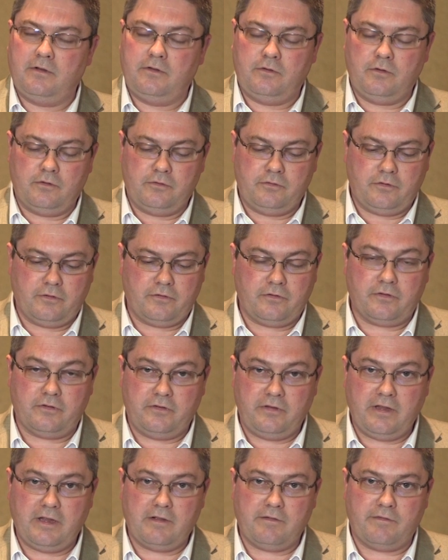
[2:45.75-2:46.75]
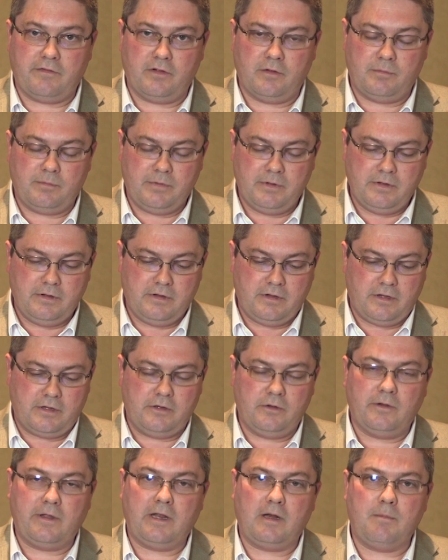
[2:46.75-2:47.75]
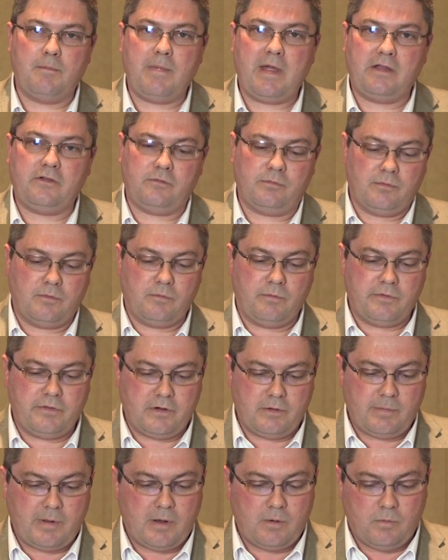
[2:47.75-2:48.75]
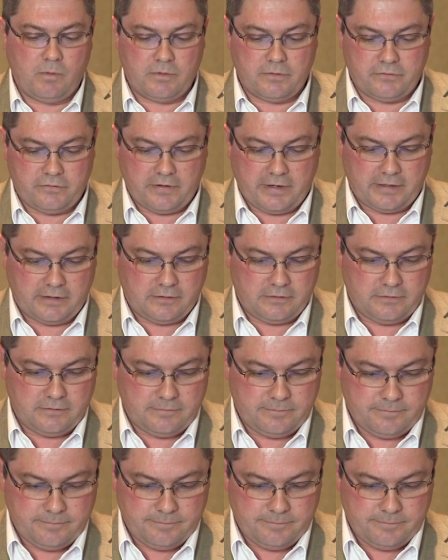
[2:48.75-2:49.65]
touches the tear film, and you get a measurement within about 1 second.